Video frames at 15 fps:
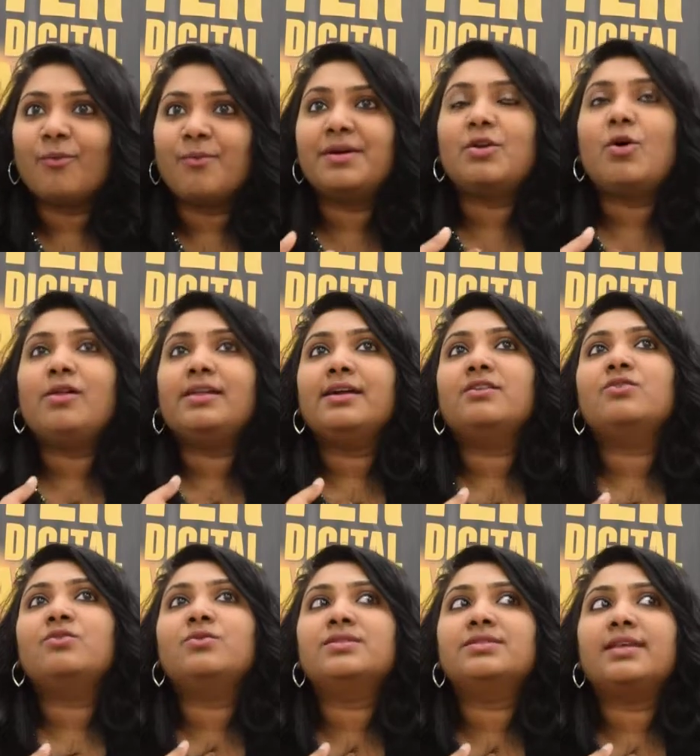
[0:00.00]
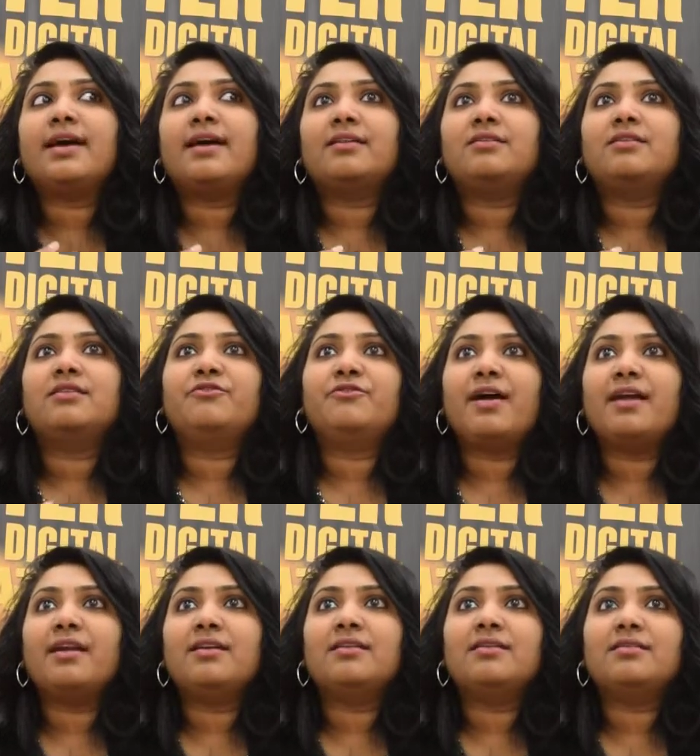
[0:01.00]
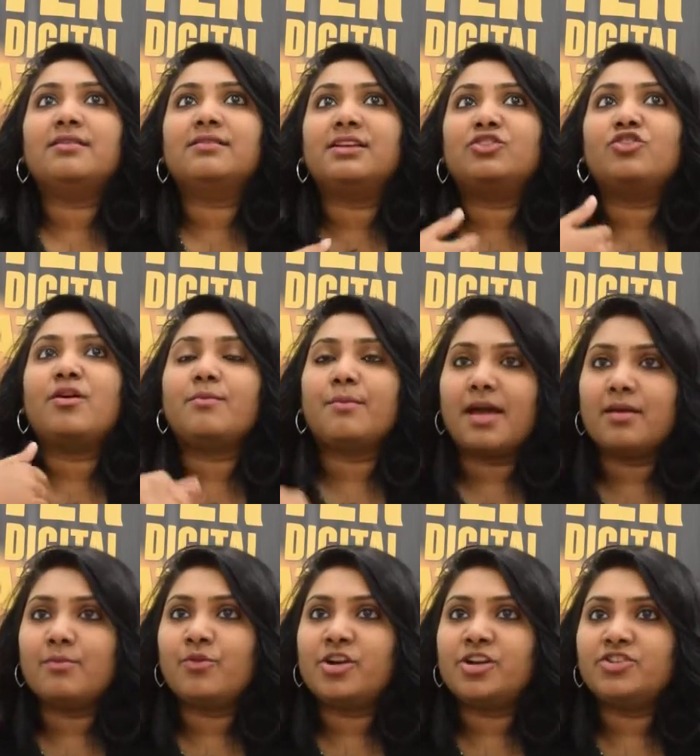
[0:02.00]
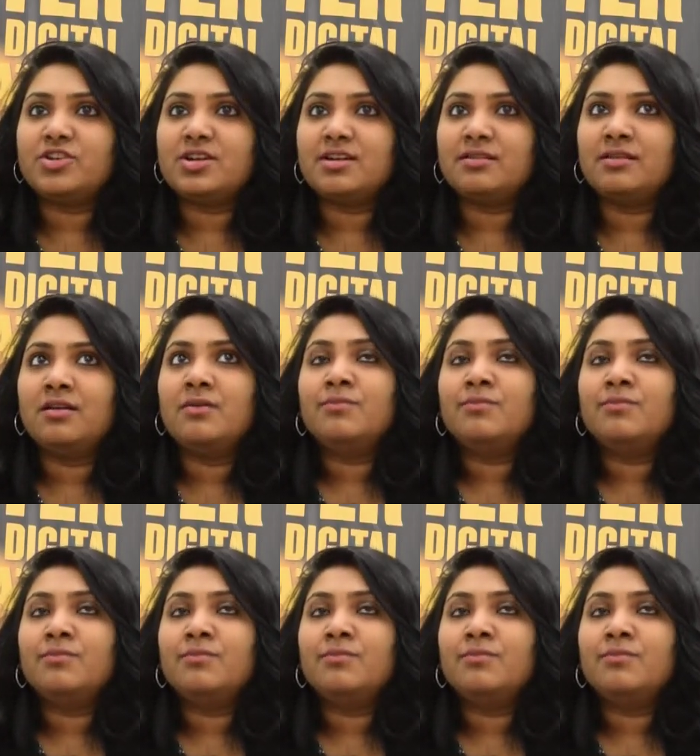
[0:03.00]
But all I knew is that if I clicked on my project